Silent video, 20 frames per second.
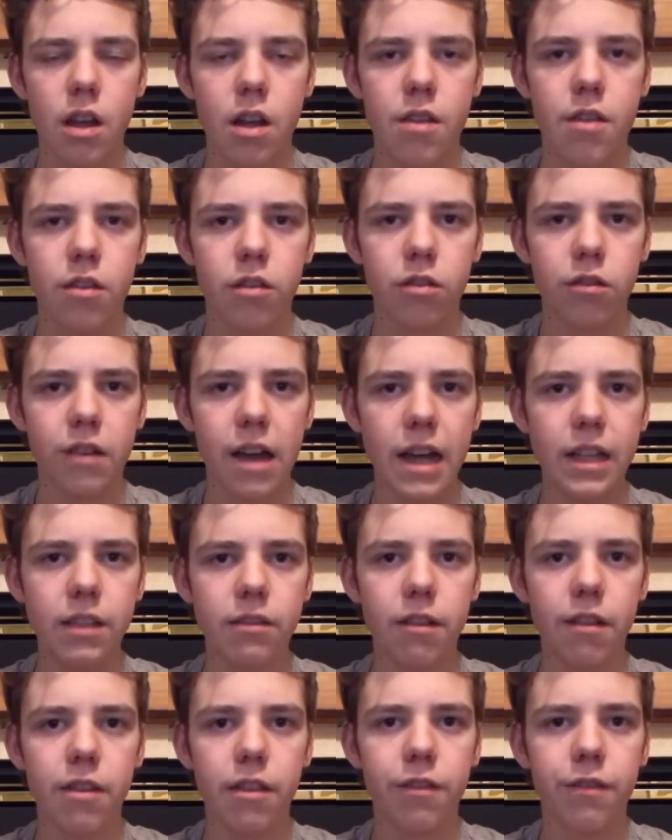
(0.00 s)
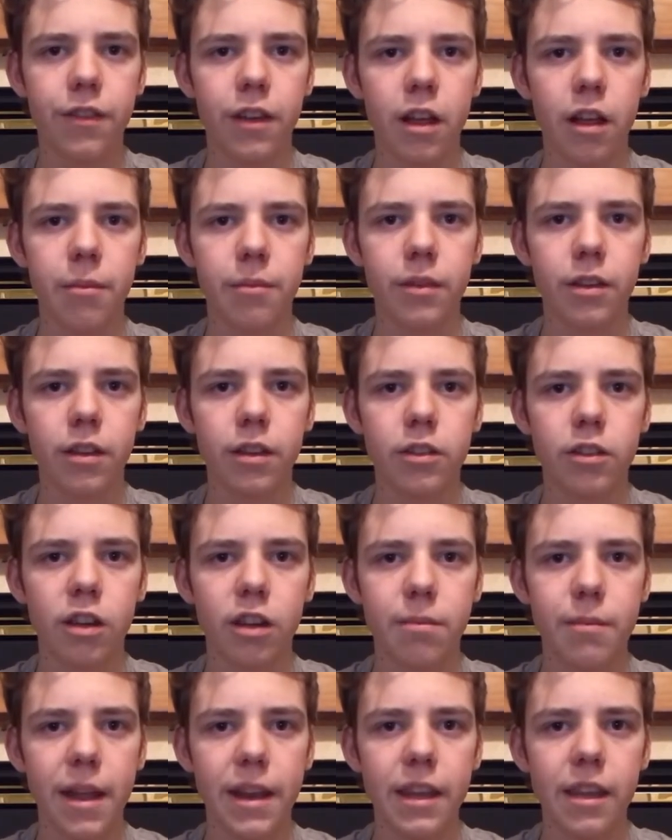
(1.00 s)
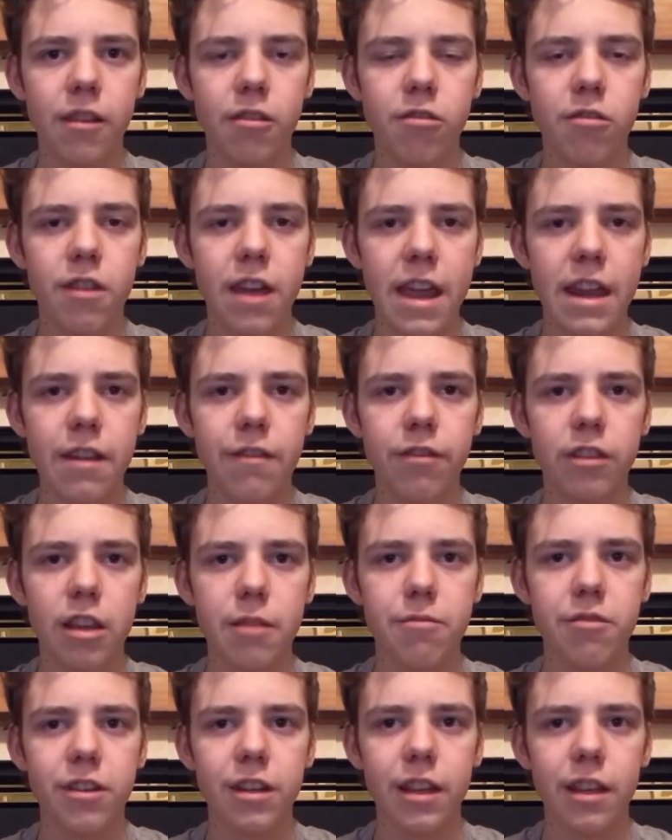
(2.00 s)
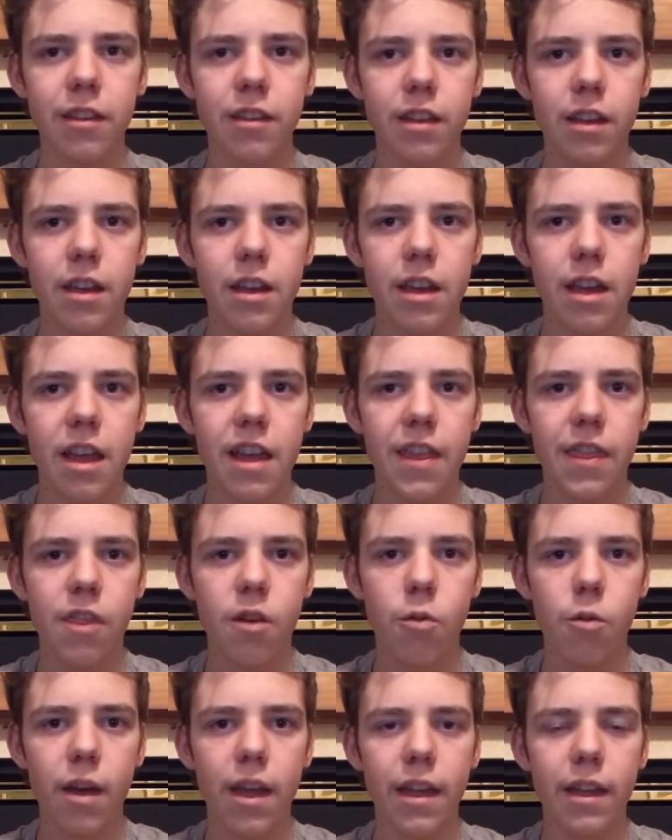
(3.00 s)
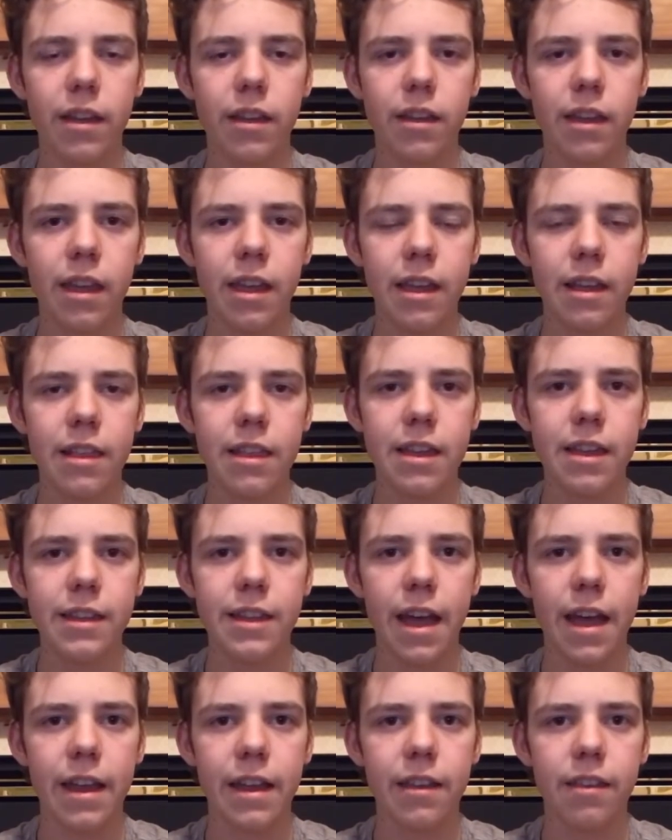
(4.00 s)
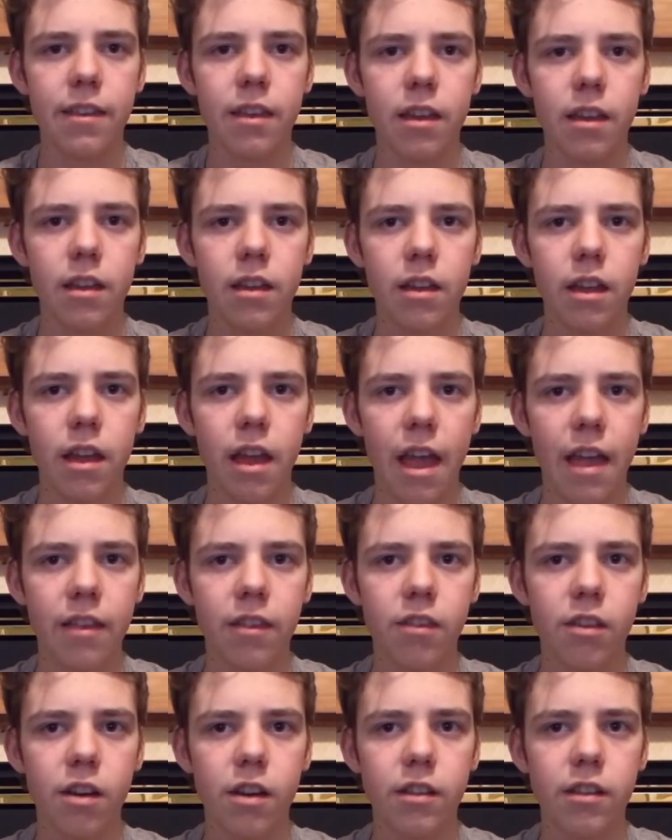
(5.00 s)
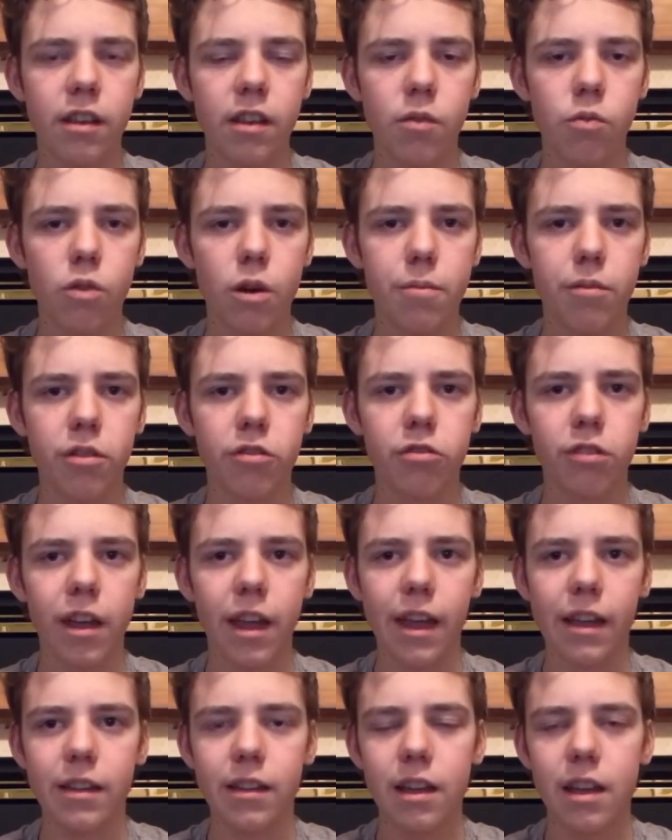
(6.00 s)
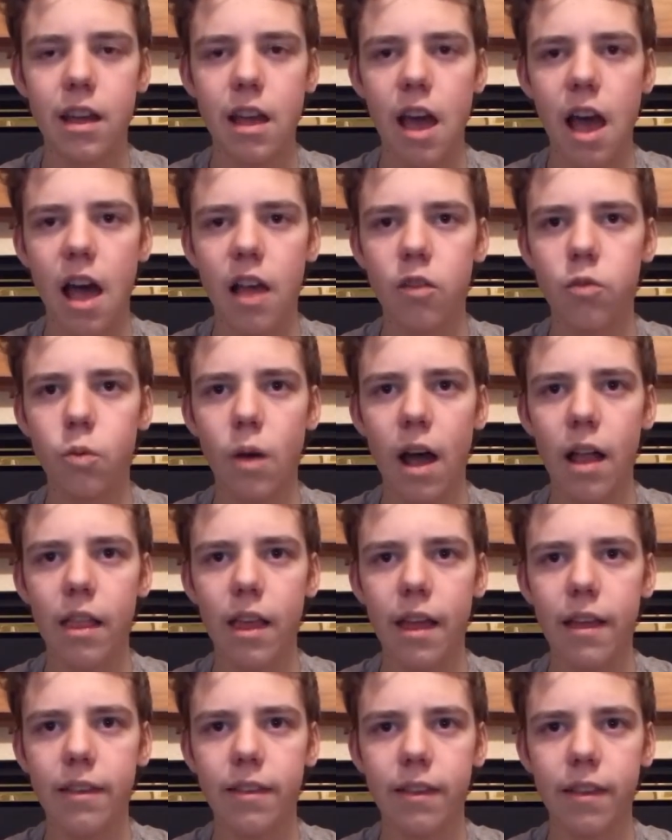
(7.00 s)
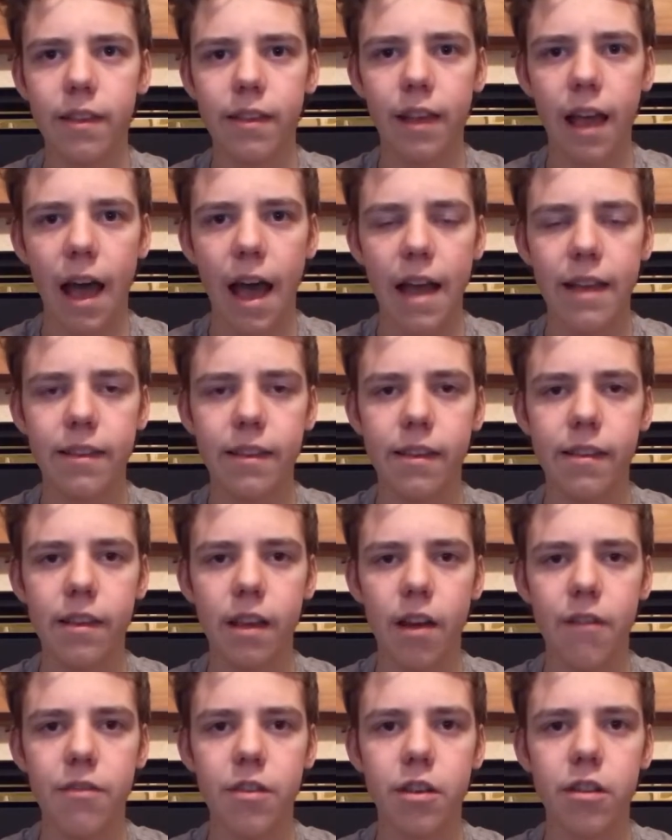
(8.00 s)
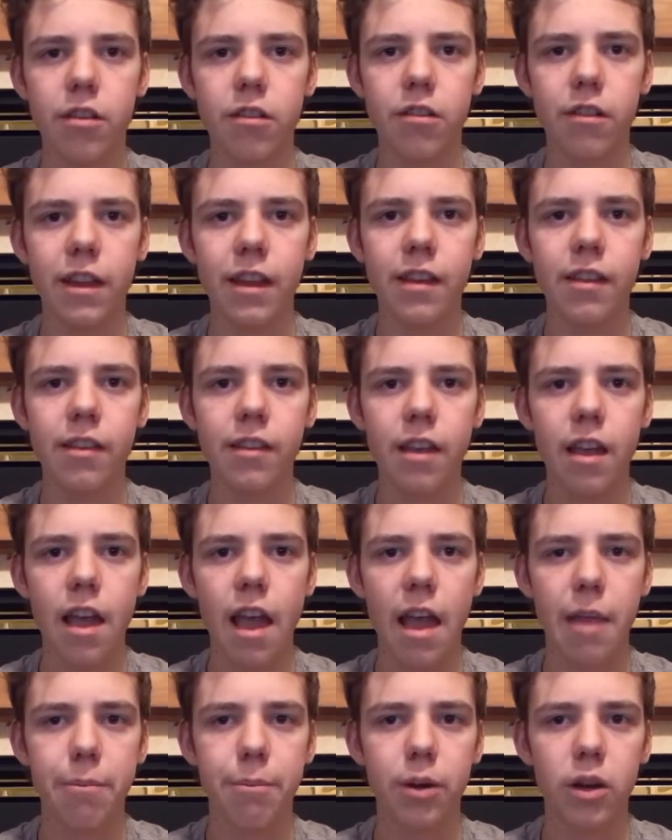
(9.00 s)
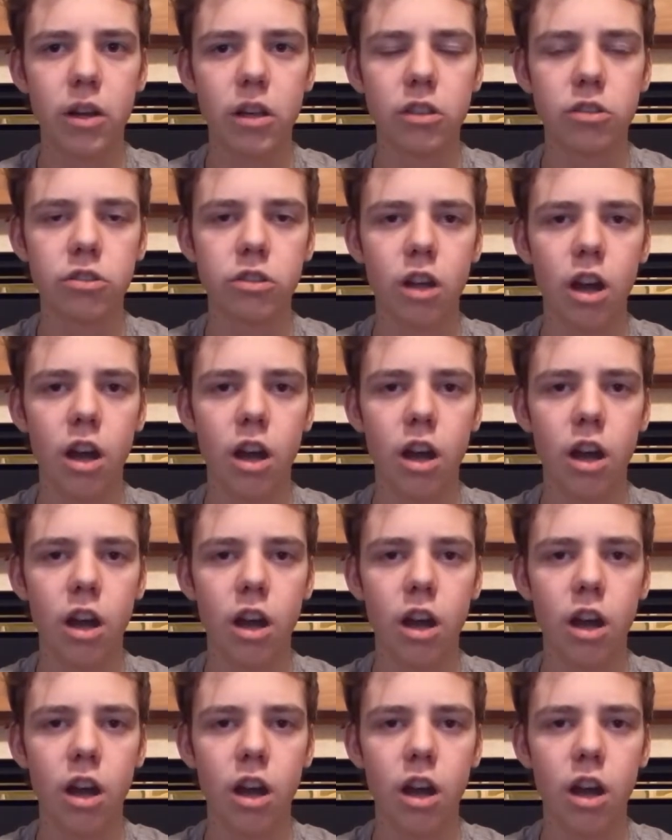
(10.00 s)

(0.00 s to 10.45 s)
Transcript: The director of the film took many creative liberties in the way King Leonidas and Xerxes were portrayed, as well as the sizes of the Greek and Persian